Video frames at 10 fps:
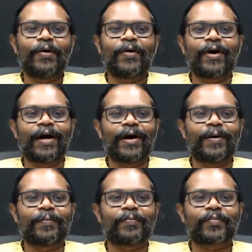Uh,
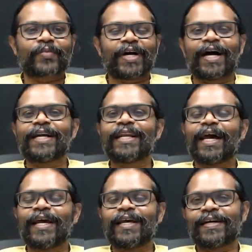
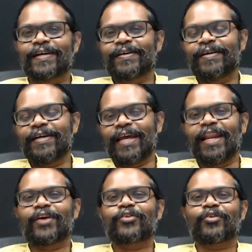Unlike
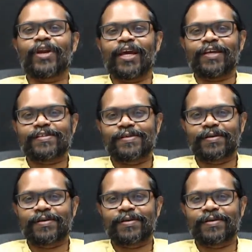electronics,